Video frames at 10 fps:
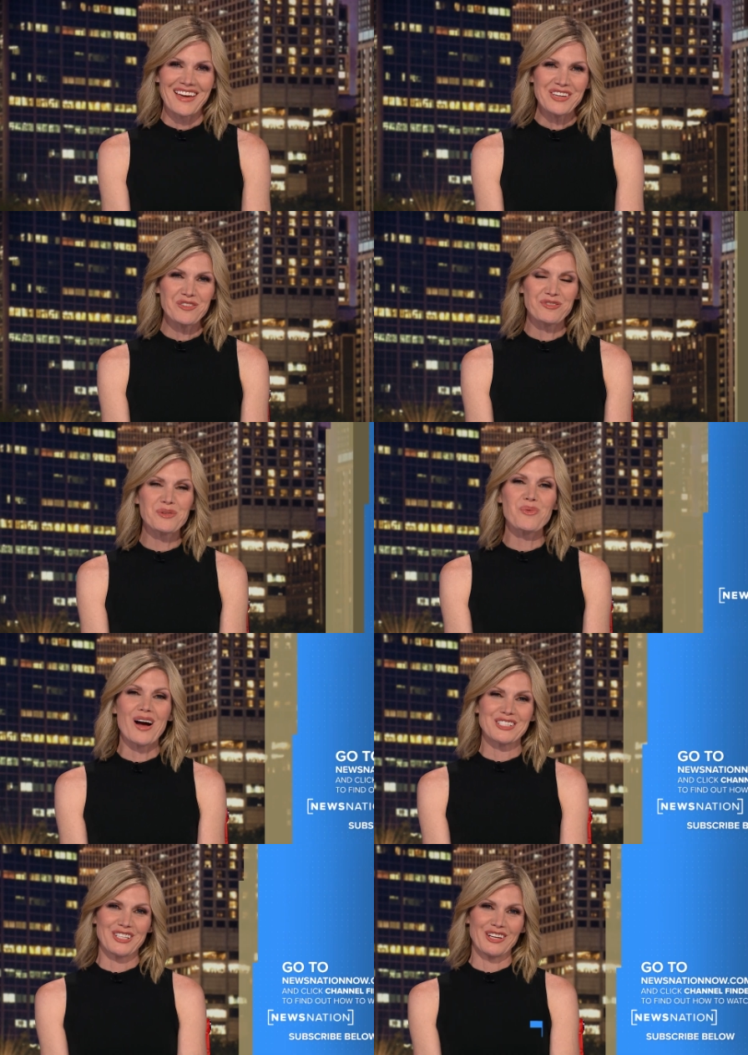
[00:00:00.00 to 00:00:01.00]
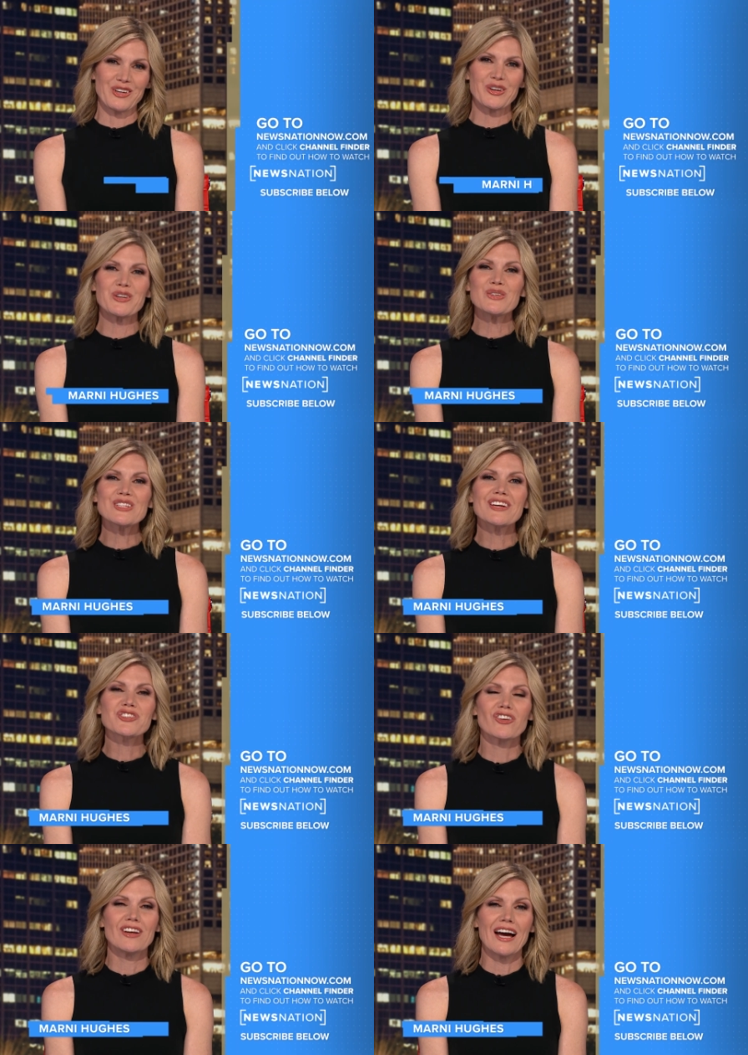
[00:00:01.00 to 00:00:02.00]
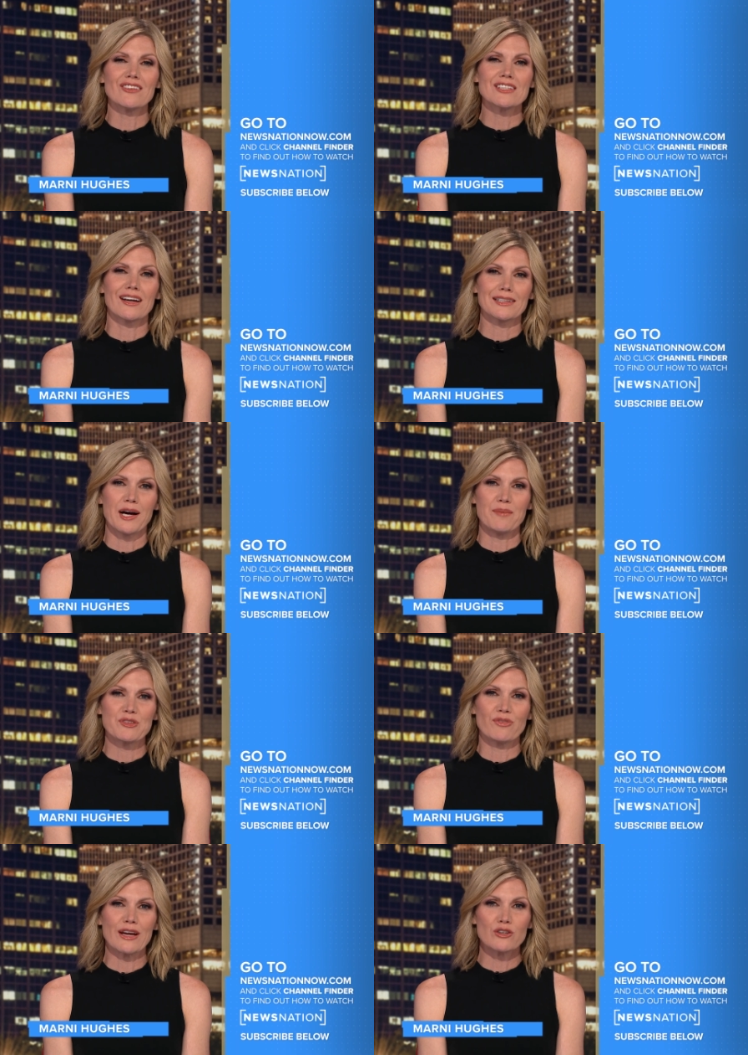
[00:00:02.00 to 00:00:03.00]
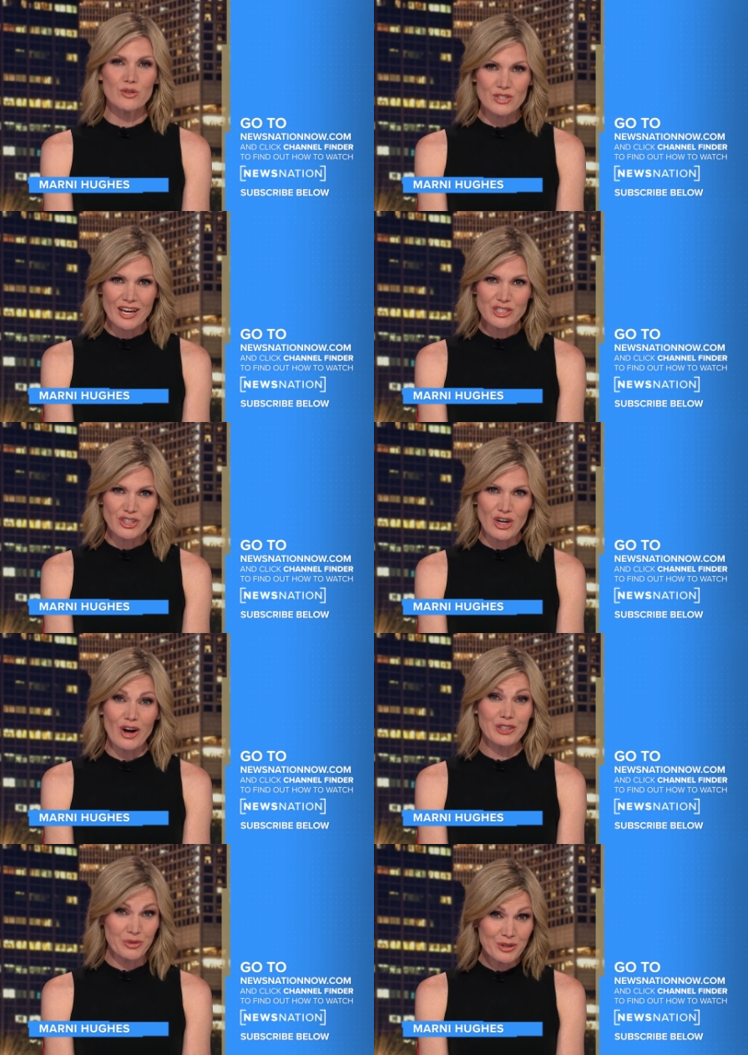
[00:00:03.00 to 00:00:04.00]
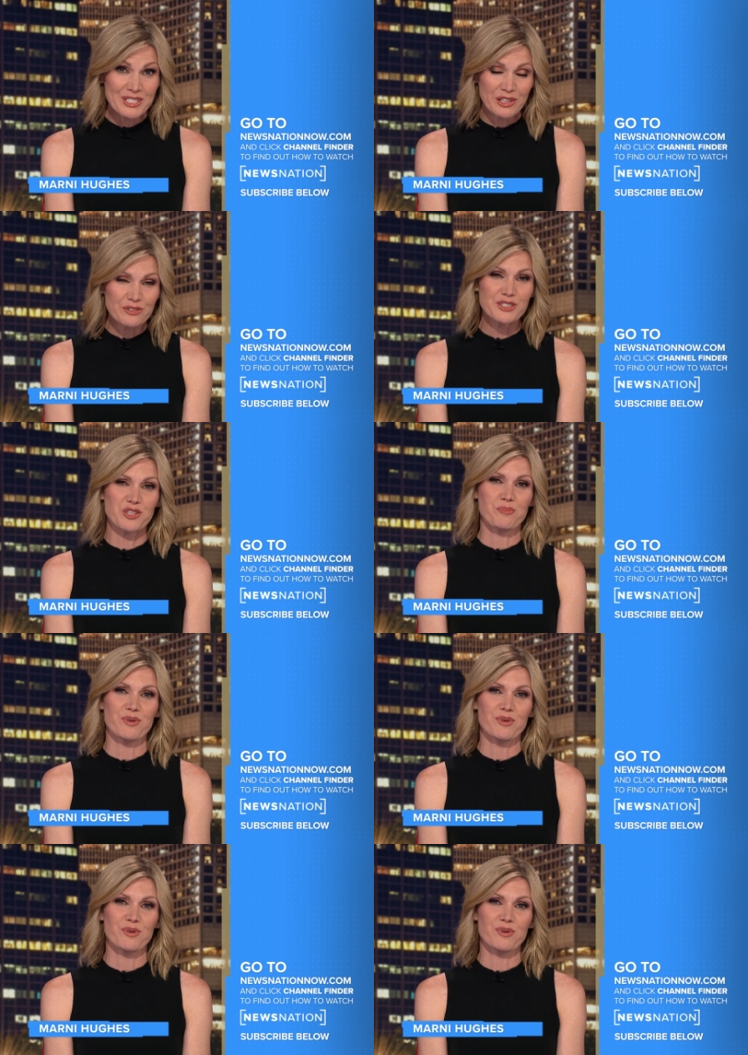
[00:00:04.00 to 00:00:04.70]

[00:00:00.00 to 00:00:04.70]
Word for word: Thank you for watching. Go to newsnationnow.com to find News Nation on your television television